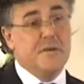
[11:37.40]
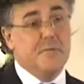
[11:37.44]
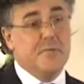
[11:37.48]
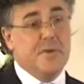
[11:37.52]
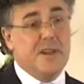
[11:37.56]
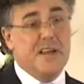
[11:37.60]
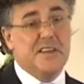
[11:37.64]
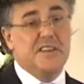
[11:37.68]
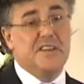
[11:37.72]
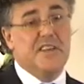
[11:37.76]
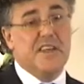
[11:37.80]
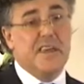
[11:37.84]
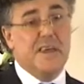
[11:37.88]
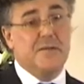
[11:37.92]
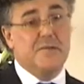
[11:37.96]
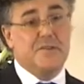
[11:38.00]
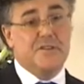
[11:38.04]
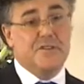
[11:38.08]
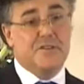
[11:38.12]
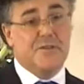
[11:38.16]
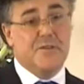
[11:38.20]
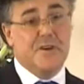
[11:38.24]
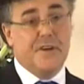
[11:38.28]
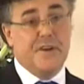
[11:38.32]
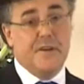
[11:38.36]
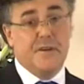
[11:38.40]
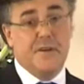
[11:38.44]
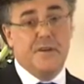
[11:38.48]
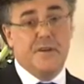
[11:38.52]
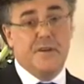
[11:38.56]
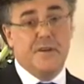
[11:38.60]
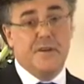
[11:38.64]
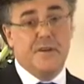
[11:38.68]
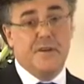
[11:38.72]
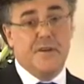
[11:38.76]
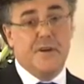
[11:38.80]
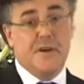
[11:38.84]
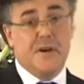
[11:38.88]
blood chemistry,
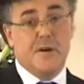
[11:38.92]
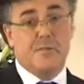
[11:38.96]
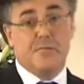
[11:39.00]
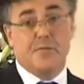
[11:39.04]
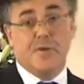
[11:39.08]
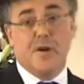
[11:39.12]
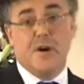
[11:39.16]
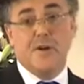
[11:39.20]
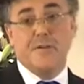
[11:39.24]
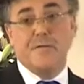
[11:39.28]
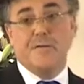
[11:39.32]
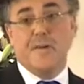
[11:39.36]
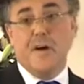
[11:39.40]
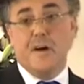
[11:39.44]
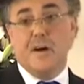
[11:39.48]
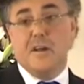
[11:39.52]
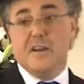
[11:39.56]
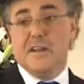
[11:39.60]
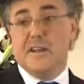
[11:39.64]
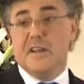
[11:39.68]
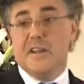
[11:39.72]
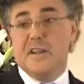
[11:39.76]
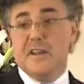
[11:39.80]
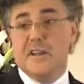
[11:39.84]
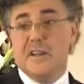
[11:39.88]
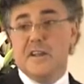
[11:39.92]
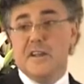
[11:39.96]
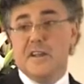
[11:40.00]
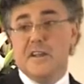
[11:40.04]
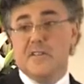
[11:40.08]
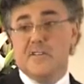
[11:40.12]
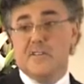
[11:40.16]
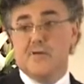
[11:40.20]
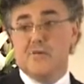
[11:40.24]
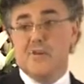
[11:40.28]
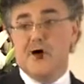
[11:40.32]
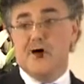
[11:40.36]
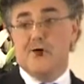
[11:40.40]
a profiling, looking
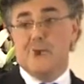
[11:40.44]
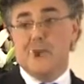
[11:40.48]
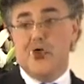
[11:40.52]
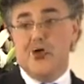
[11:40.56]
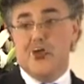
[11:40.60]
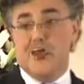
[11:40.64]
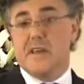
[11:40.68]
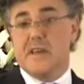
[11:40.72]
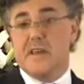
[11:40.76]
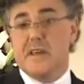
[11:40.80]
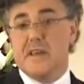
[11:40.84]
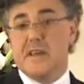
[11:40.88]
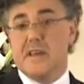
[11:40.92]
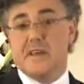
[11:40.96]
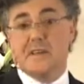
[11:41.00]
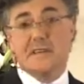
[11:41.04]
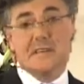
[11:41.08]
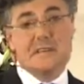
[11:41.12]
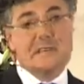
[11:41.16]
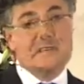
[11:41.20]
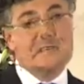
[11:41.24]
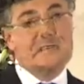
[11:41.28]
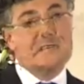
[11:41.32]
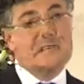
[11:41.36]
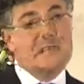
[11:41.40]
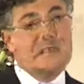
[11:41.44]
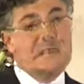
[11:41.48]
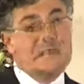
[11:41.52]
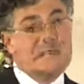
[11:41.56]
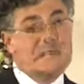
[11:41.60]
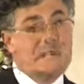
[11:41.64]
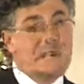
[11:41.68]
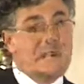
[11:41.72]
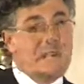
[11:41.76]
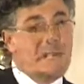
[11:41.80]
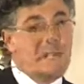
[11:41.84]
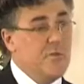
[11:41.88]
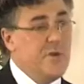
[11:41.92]
at the metabolic markers
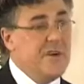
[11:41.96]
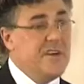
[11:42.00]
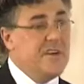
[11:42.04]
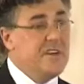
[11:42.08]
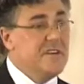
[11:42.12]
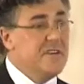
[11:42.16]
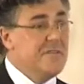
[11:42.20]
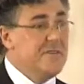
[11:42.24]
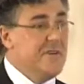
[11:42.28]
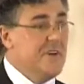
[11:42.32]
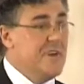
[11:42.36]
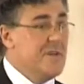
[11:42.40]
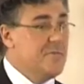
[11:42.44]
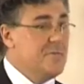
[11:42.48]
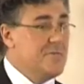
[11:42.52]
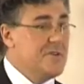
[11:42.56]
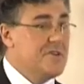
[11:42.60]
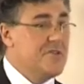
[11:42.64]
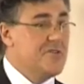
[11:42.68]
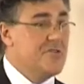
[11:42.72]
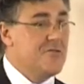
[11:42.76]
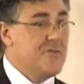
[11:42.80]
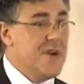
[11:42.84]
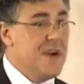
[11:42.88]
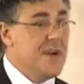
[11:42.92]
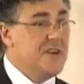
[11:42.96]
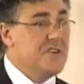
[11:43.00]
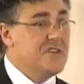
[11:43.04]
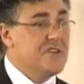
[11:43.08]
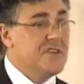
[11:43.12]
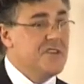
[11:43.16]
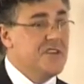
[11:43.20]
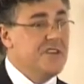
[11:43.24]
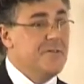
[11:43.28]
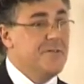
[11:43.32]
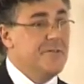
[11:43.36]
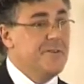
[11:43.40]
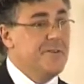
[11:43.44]
so that we can develop a
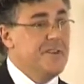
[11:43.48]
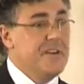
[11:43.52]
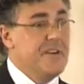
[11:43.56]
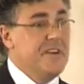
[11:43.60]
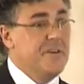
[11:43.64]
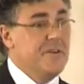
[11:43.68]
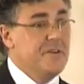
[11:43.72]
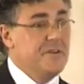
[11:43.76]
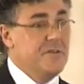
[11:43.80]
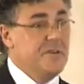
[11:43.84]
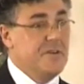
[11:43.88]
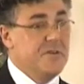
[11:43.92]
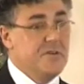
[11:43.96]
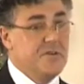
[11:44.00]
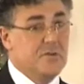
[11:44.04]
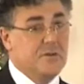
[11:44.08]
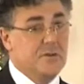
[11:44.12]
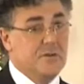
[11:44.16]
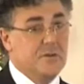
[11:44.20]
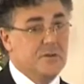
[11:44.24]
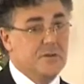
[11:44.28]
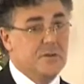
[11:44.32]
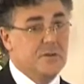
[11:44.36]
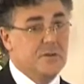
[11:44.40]
strategy for the individual.